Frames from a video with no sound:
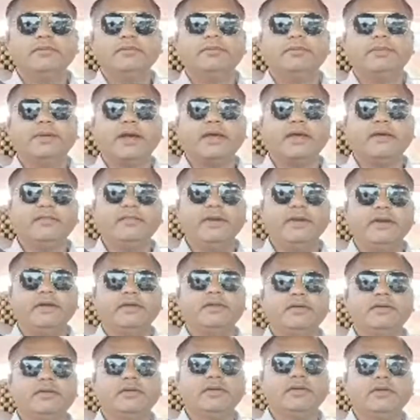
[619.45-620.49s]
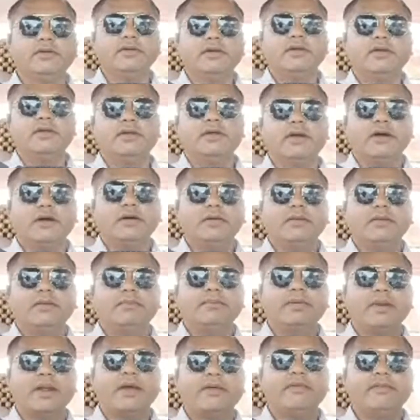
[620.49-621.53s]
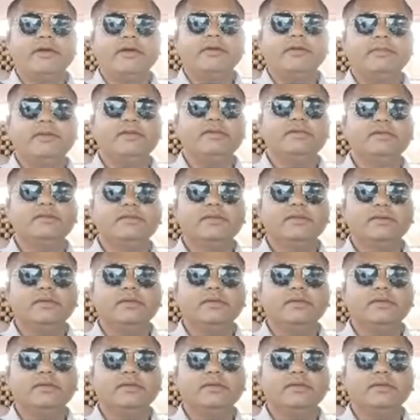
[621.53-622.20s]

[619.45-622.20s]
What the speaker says: private. Private means,